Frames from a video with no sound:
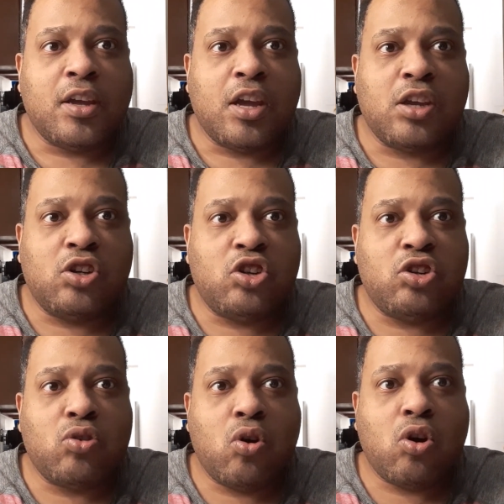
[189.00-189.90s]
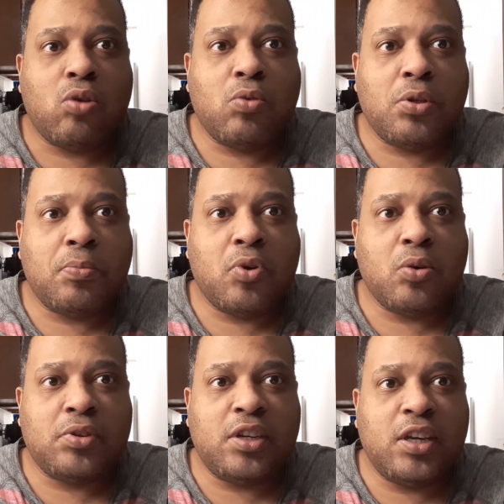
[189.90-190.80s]
Ensure with
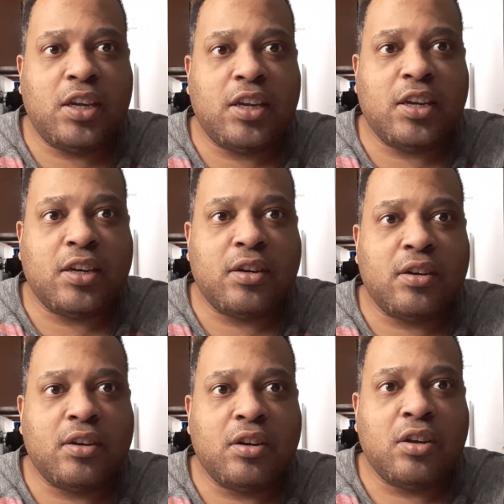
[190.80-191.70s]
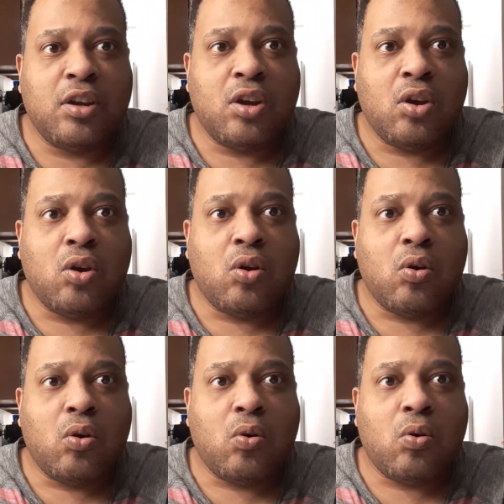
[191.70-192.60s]
protein,
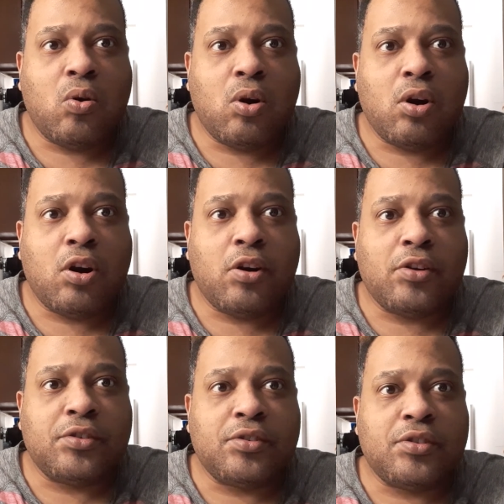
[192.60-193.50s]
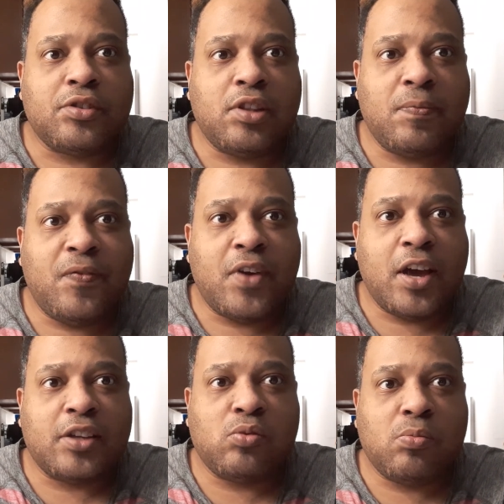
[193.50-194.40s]
or Slim
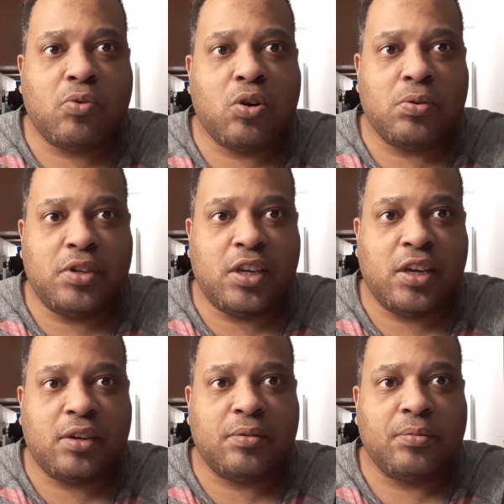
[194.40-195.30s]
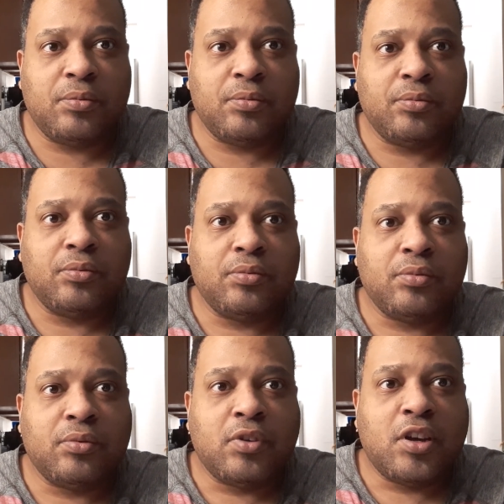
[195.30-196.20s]
Fast with protein.
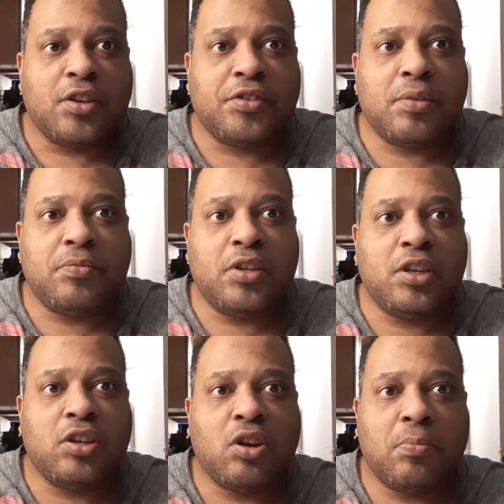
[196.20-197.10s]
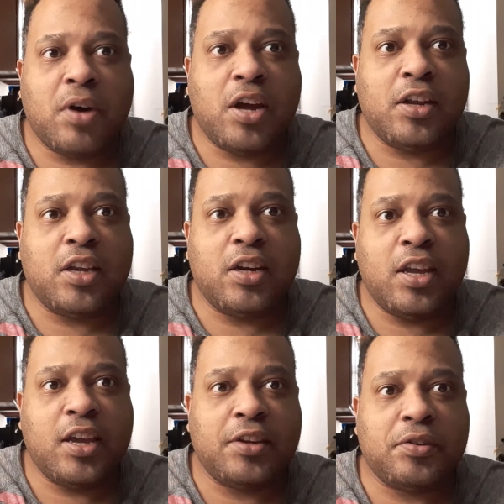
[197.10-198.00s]
Something your body can
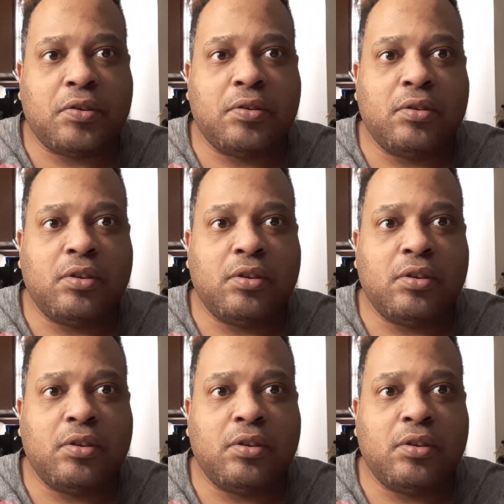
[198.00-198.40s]
handle.